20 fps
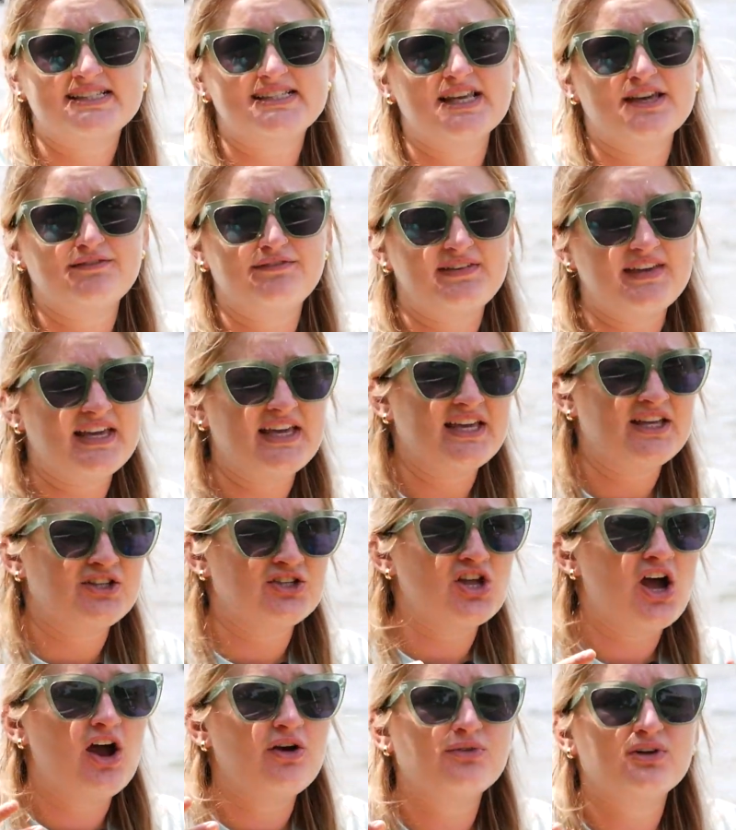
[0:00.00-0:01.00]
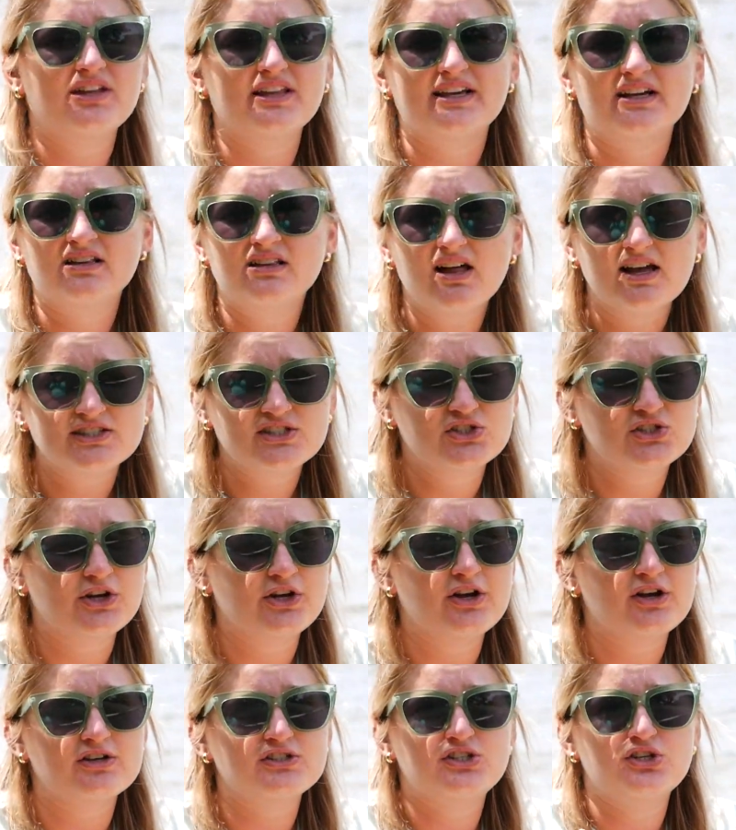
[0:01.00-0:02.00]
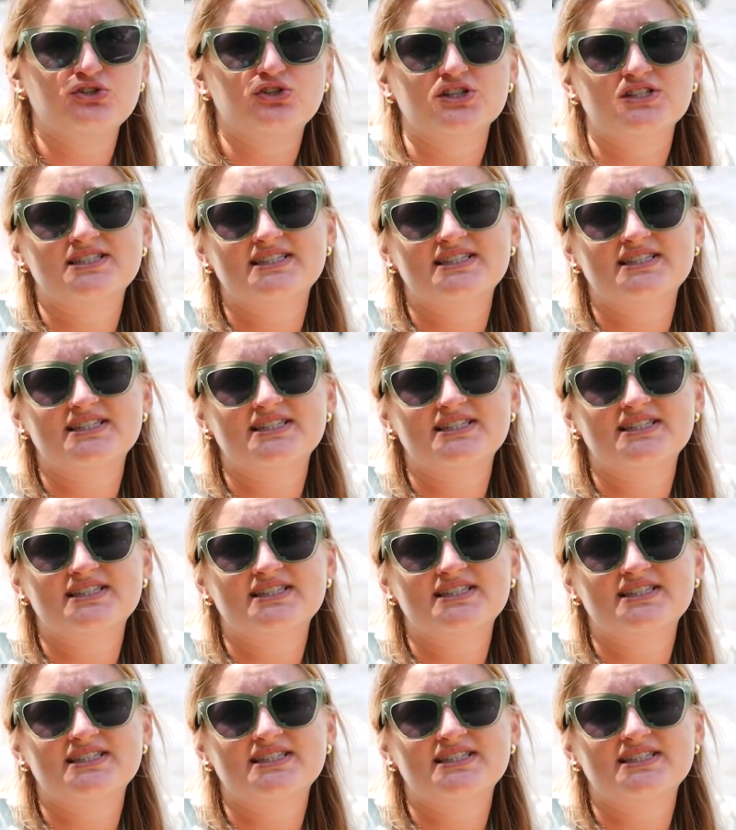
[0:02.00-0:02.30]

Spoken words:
SAV, not really clusters.